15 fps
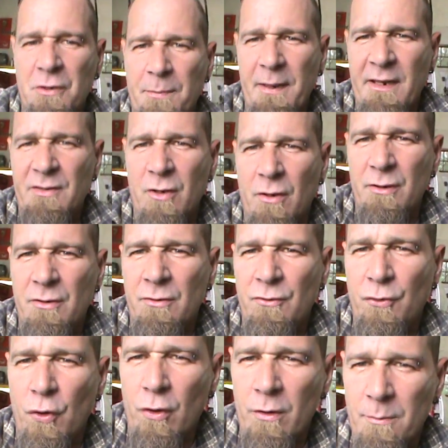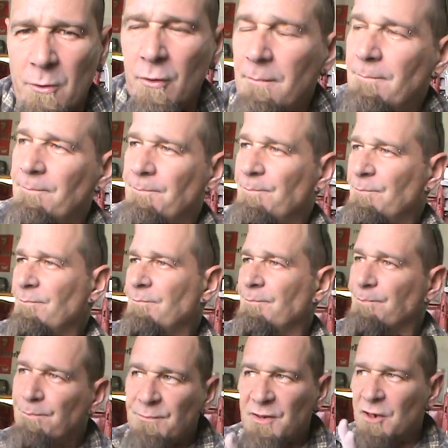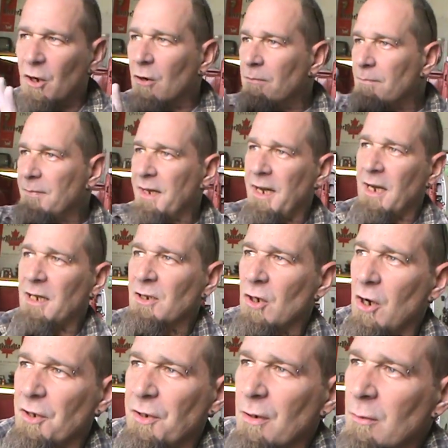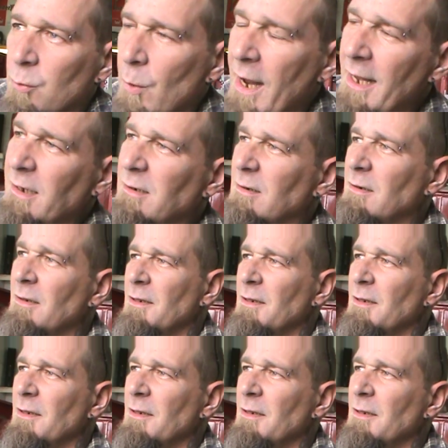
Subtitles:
your base on normal, you know, get it on there wet,